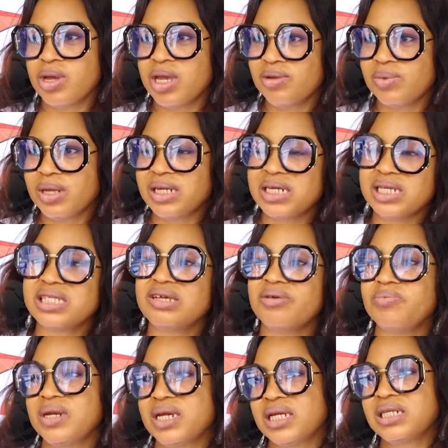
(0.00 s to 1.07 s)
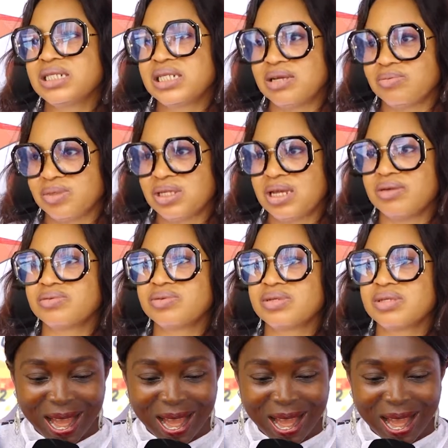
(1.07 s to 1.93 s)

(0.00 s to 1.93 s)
if they discipline themselves.